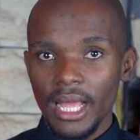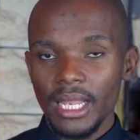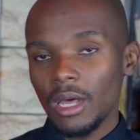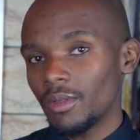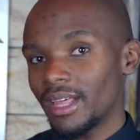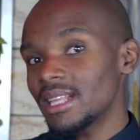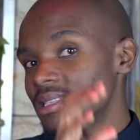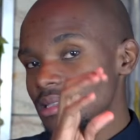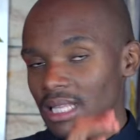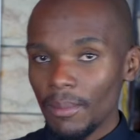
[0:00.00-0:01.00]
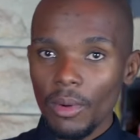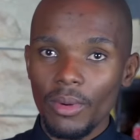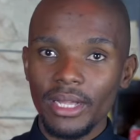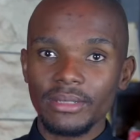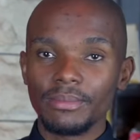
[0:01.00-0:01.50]
Now that's number
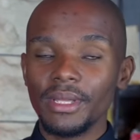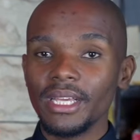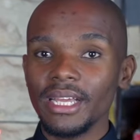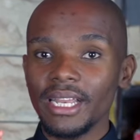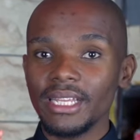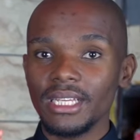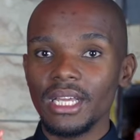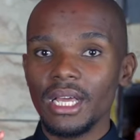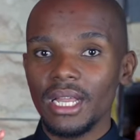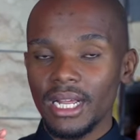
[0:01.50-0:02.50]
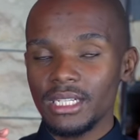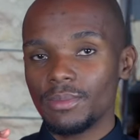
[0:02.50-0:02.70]
one, being greedy, right?